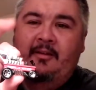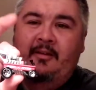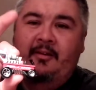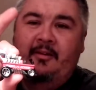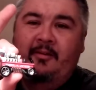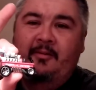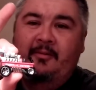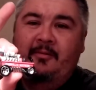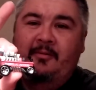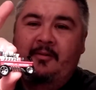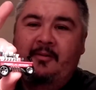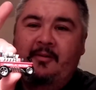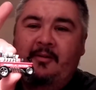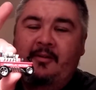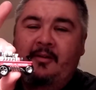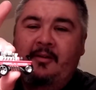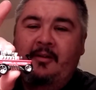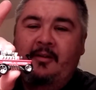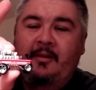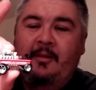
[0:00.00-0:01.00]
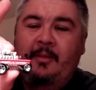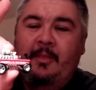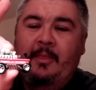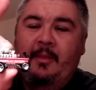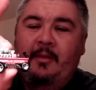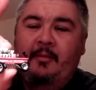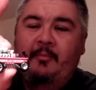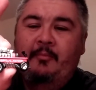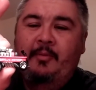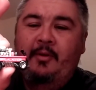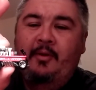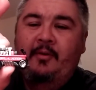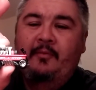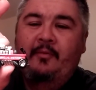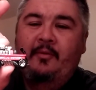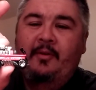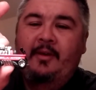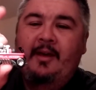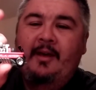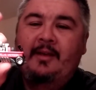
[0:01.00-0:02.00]
You know,
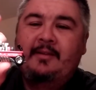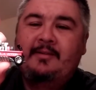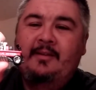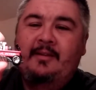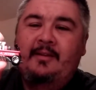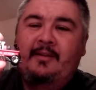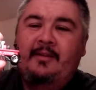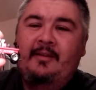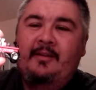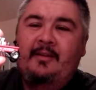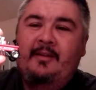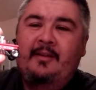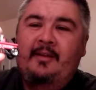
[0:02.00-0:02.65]
beautiful casting.